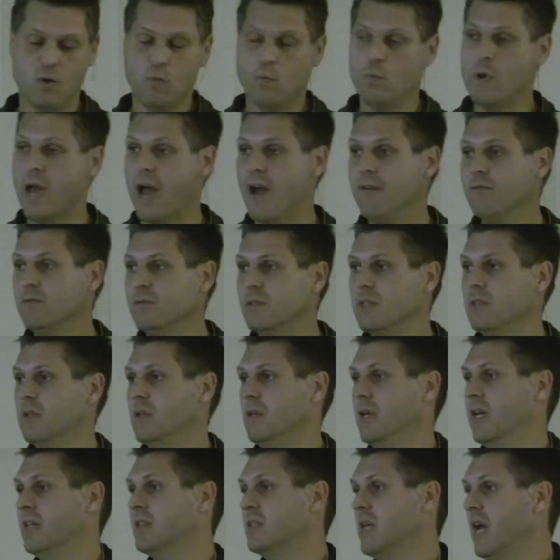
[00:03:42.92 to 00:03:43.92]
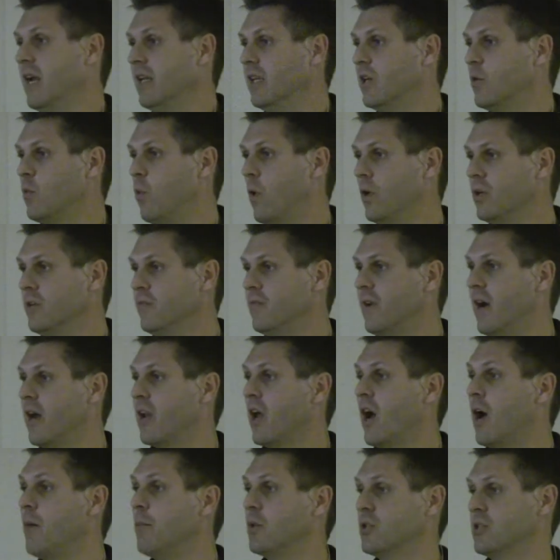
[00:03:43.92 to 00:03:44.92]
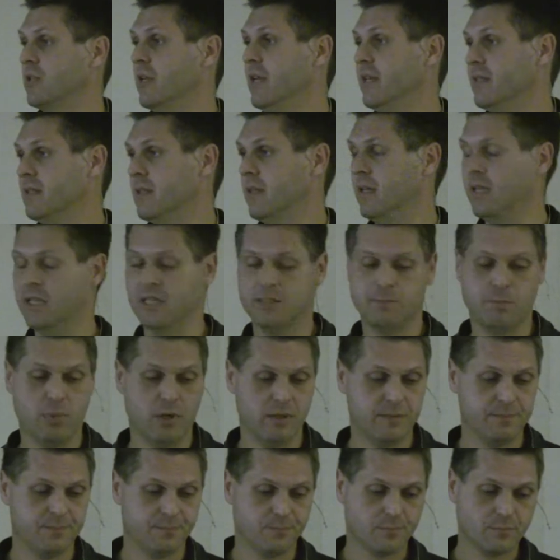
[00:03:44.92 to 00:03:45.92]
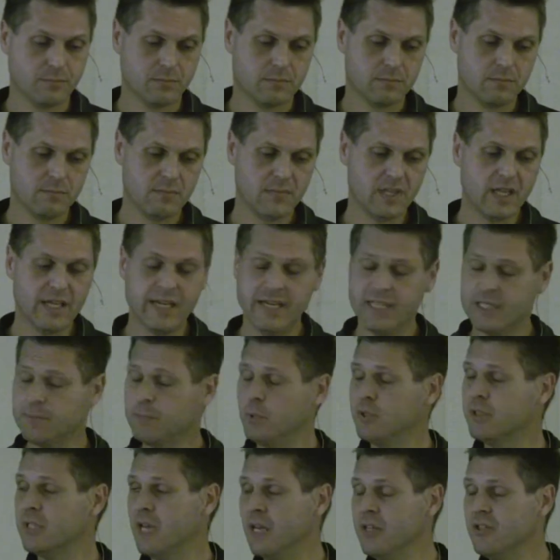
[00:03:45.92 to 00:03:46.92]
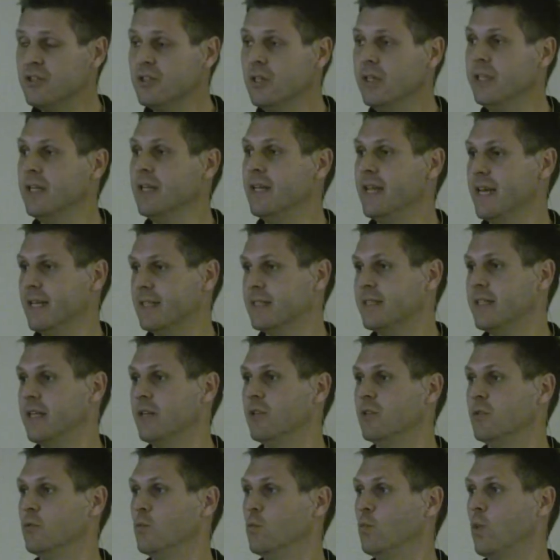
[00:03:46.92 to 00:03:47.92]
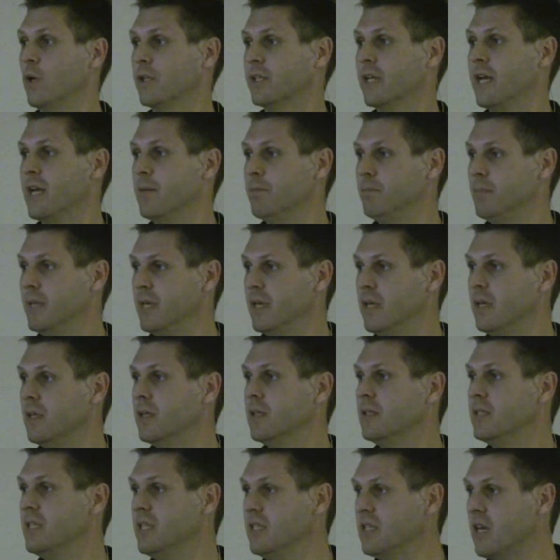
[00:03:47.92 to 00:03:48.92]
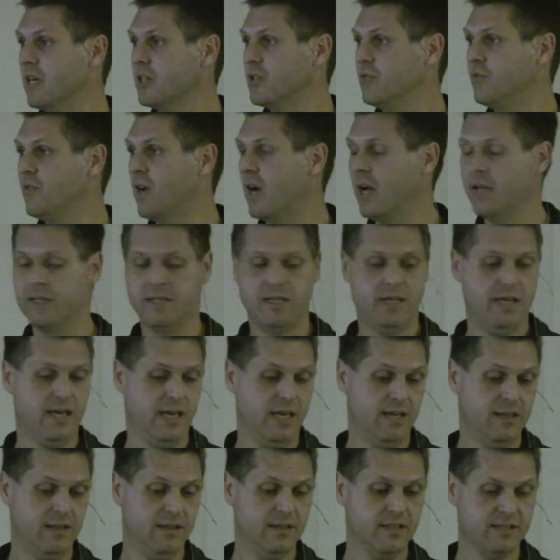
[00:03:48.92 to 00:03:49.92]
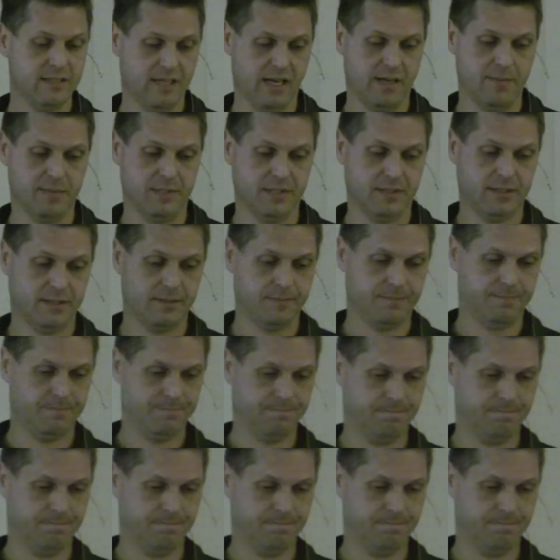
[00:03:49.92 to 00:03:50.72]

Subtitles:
We haven't exactly quantified how much less it is, but it's potentially less than what can be denitrified in the sediments.